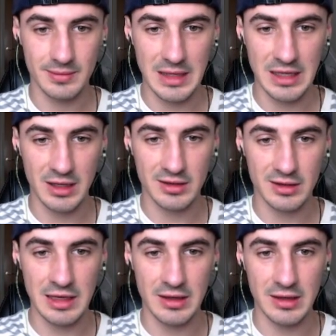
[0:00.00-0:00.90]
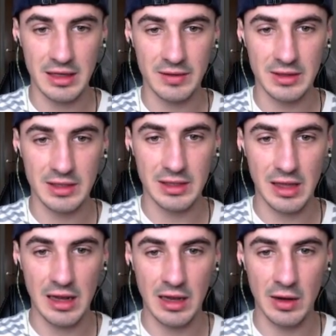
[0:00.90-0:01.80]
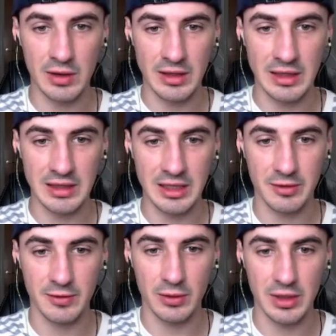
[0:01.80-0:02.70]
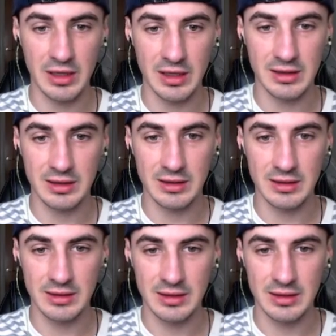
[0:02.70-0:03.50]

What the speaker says: He does look even slightly older than he did before here, doesn't he?